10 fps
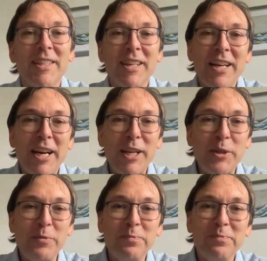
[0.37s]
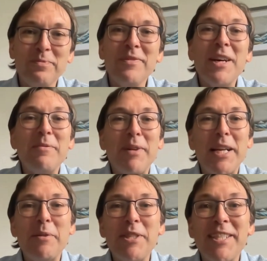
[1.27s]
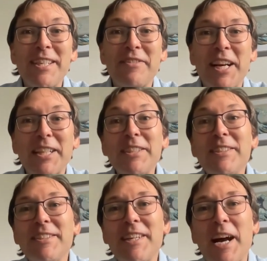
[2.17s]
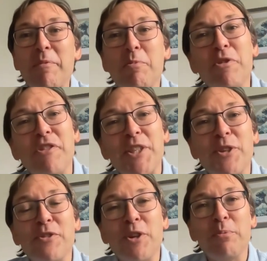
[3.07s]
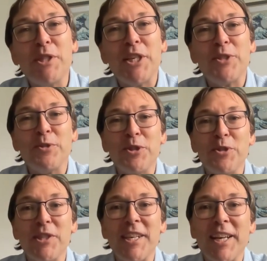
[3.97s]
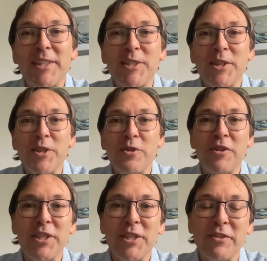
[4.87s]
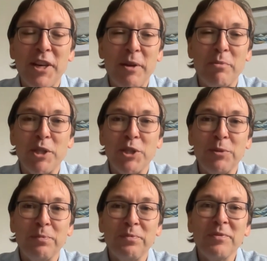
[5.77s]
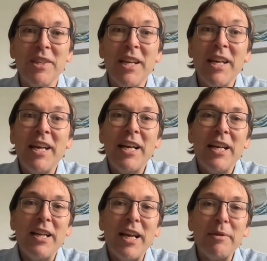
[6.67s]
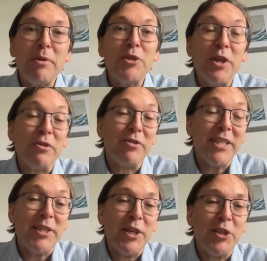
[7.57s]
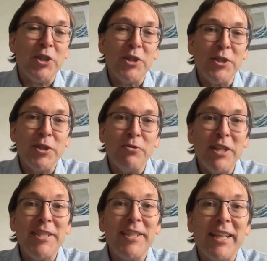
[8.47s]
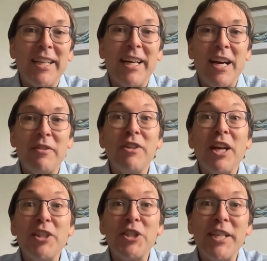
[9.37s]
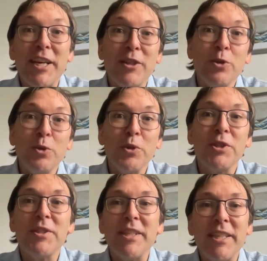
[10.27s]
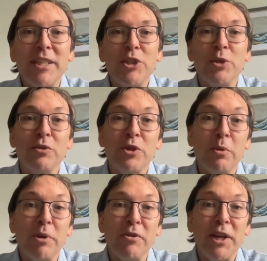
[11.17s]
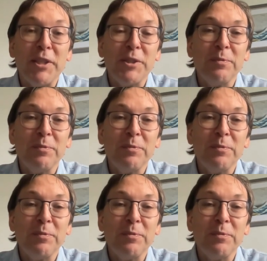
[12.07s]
Hello, my name is Stephen Eglen. I'm a professor of computational neuroscience at the University of Cambridge. Like most other researchers, until recently, I have largely ignored the issue of copyright.